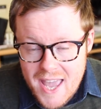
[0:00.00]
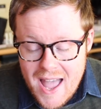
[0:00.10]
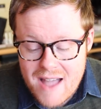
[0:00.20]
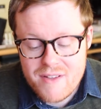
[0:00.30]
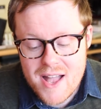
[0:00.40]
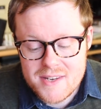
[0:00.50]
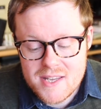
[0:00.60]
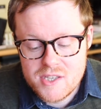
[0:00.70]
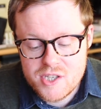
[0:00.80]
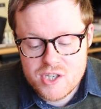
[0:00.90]
They have
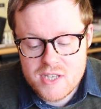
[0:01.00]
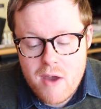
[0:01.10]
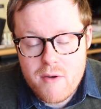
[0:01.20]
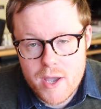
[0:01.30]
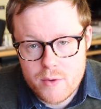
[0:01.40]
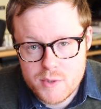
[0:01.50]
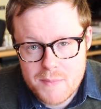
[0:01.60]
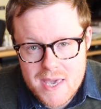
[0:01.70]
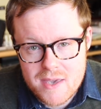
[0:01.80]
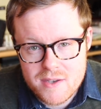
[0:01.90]
added stereo
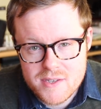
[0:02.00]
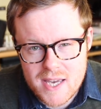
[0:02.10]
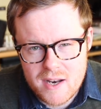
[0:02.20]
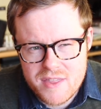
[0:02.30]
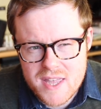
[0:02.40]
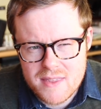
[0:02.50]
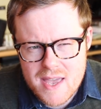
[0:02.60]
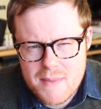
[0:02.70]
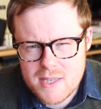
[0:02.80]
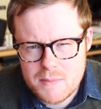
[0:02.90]
speakers, and I think
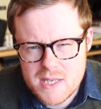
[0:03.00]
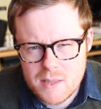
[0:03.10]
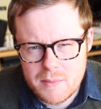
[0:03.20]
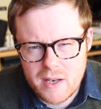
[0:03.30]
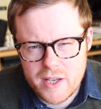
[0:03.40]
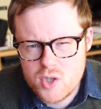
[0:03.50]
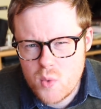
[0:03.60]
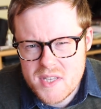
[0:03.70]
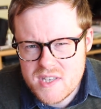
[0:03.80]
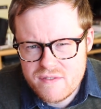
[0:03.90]
they're meant to be something like
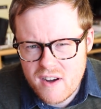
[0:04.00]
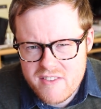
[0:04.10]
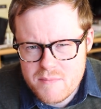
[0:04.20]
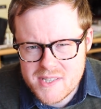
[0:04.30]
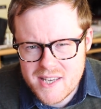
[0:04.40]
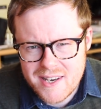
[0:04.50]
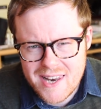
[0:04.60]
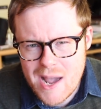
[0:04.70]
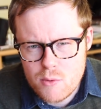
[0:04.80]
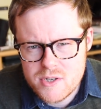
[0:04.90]
25%
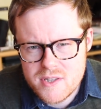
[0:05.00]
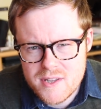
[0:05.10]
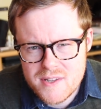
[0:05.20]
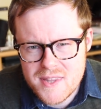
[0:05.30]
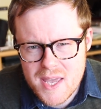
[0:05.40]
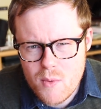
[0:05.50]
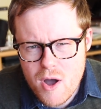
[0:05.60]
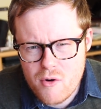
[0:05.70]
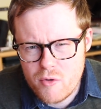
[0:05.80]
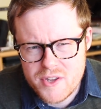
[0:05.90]
louder than they
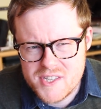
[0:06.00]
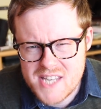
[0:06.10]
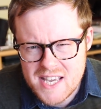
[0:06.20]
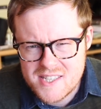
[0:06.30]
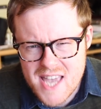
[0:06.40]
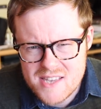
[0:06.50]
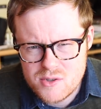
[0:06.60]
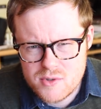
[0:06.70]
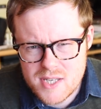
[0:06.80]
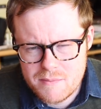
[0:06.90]
were on the
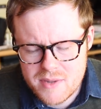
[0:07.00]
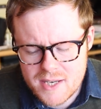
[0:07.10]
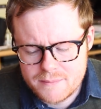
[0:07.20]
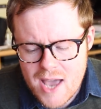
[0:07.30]
6S or something.